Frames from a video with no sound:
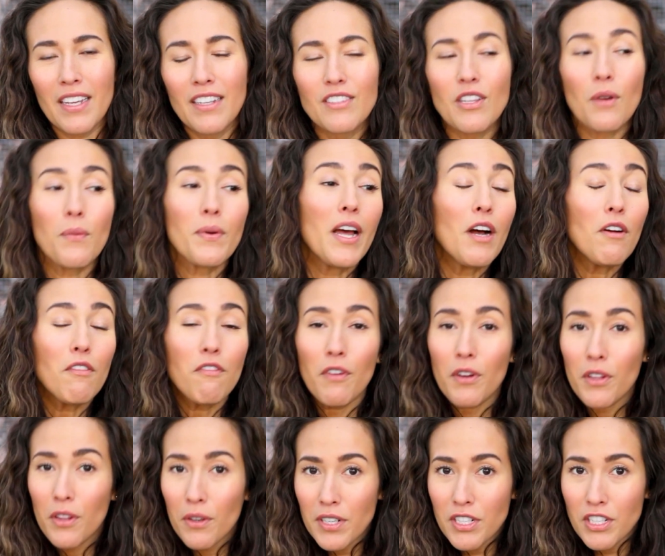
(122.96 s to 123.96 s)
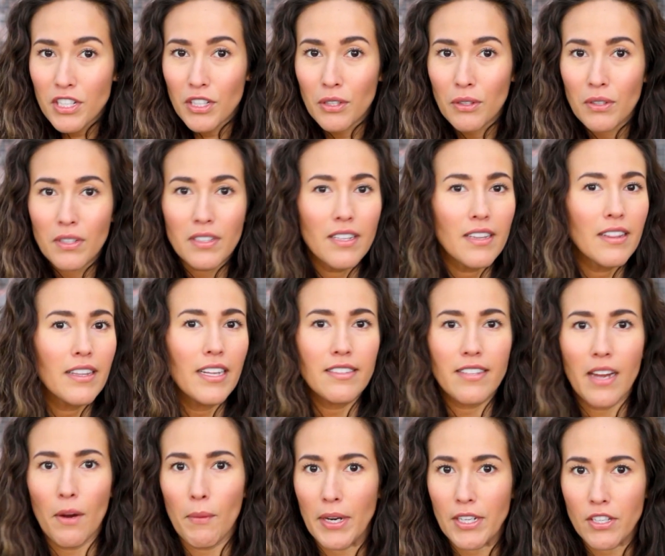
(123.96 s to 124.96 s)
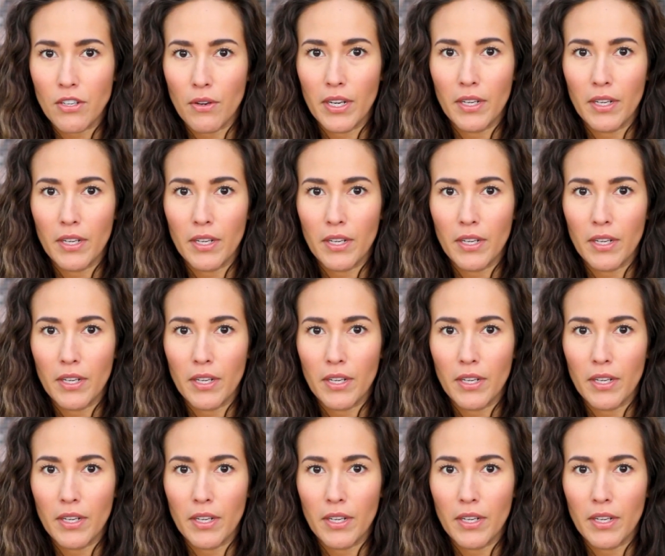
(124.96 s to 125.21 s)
So without further ado, let's get right to